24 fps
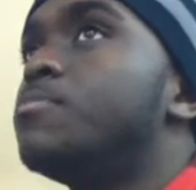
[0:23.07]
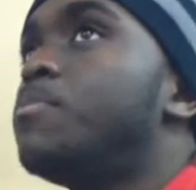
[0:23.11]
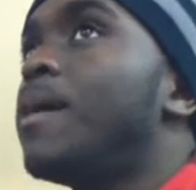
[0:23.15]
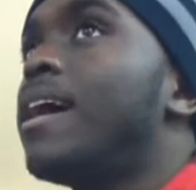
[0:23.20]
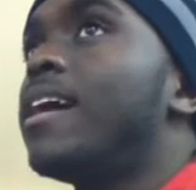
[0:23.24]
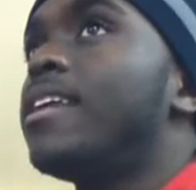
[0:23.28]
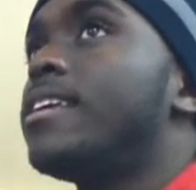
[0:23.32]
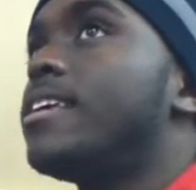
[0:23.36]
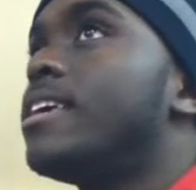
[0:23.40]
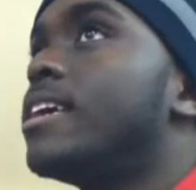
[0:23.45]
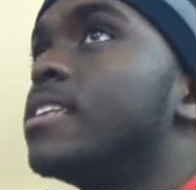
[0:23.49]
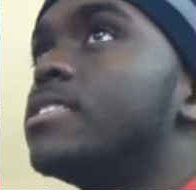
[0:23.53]

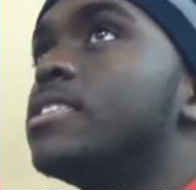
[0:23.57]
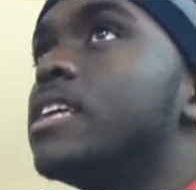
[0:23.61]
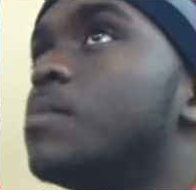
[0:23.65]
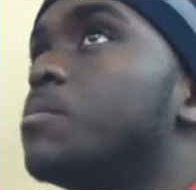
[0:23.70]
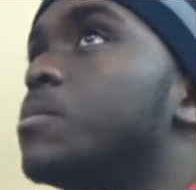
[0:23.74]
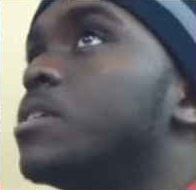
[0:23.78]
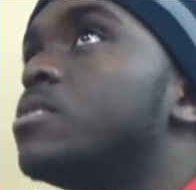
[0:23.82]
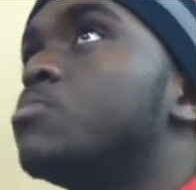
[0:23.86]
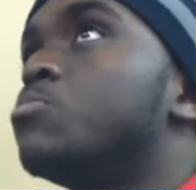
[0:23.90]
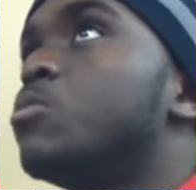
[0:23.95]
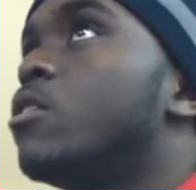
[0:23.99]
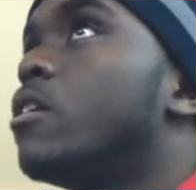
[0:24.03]
body can't take
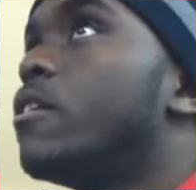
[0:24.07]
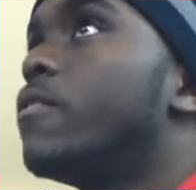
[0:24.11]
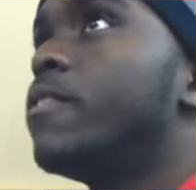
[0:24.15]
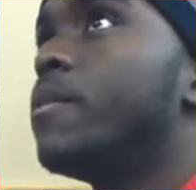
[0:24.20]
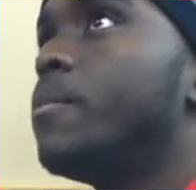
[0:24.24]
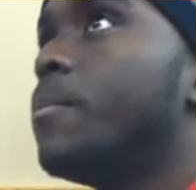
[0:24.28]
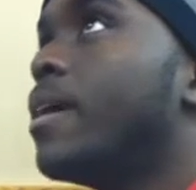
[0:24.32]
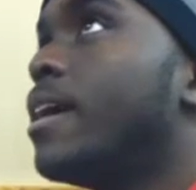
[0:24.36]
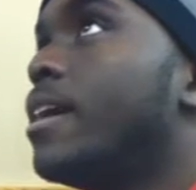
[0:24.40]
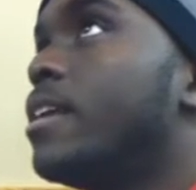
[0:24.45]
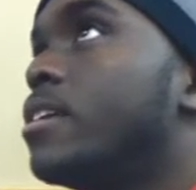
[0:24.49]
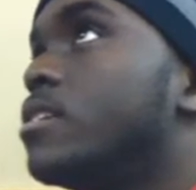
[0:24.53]
much more of the
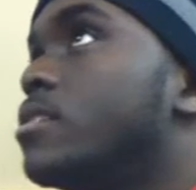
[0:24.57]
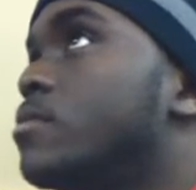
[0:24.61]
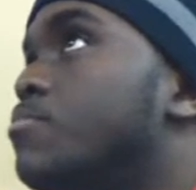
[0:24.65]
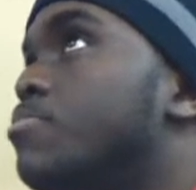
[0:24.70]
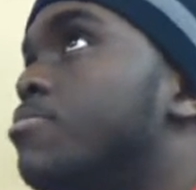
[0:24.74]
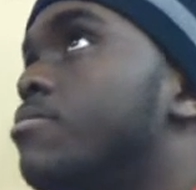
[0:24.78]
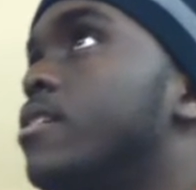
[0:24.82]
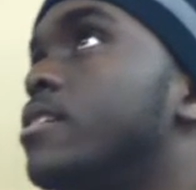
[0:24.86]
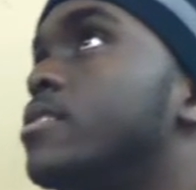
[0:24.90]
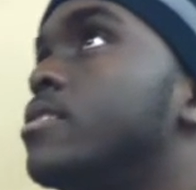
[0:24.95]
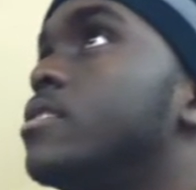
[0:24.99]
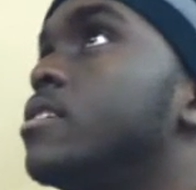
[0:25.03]
pain and
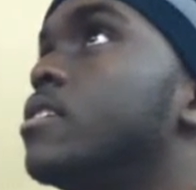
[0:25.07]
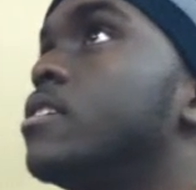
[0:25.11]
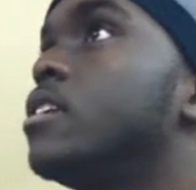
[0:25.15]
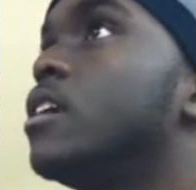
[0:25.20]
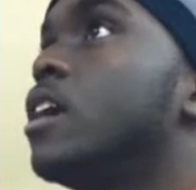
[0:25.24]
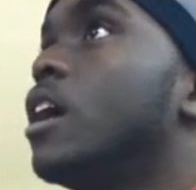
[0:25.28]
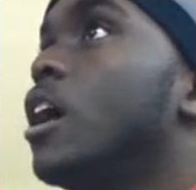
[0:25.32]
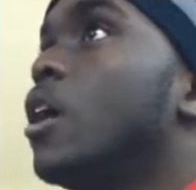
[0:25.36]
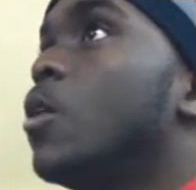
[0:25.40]
depression,